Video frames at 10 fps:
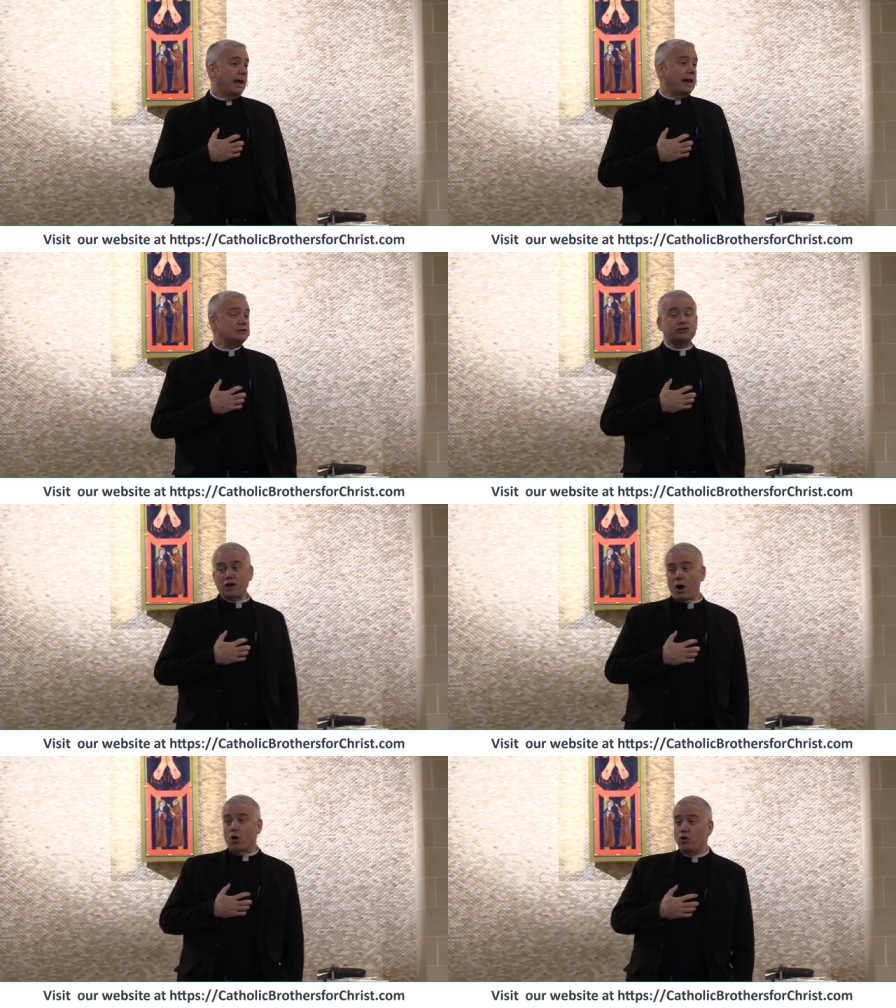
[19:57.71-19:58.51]
And
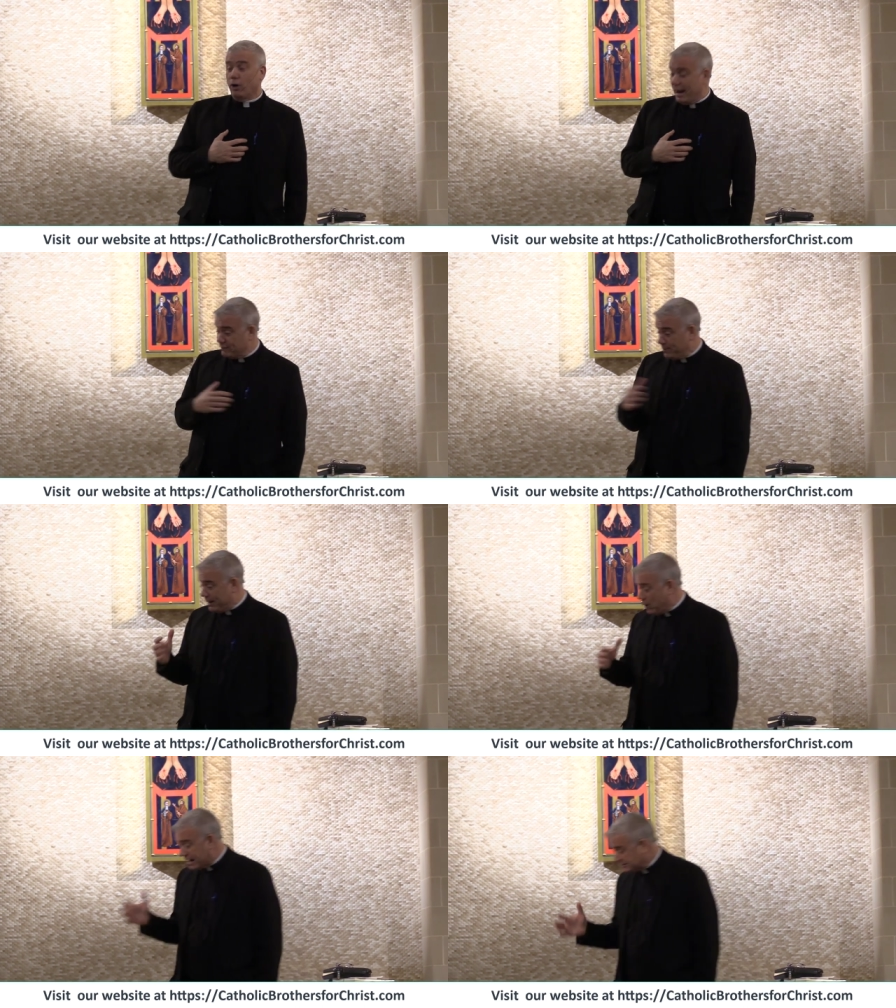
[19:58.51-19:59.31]
so
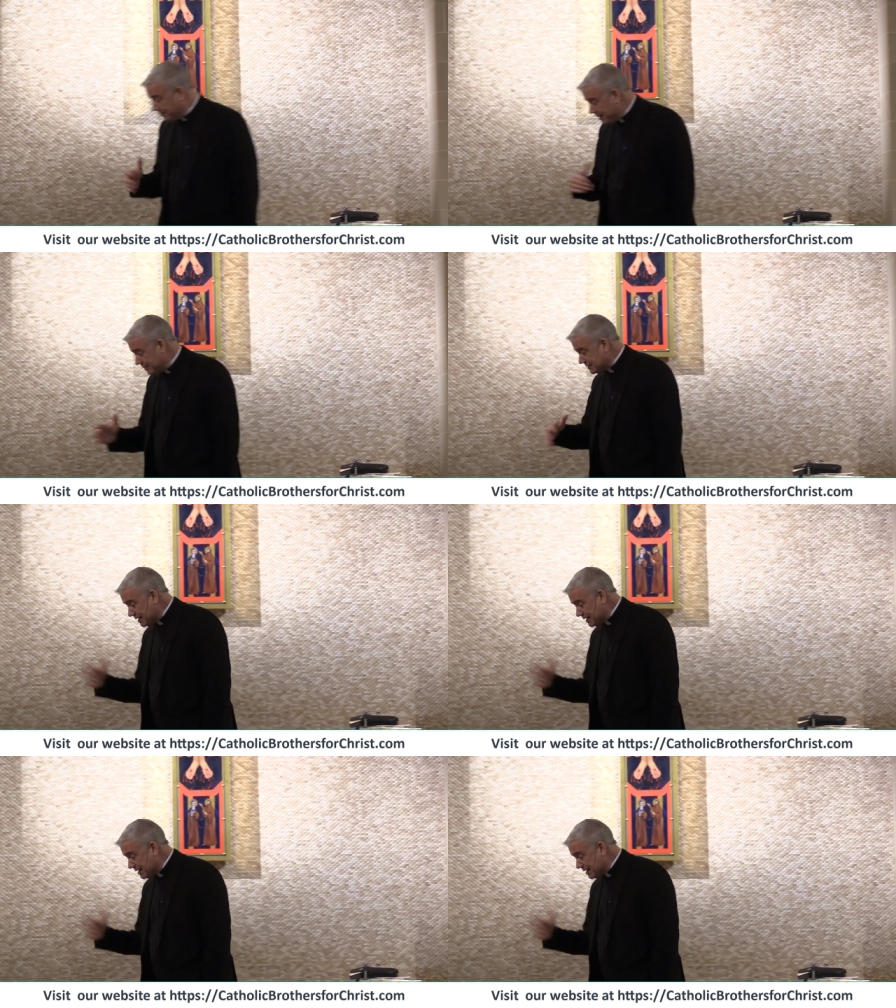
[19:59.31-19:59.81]
everybody has to be on the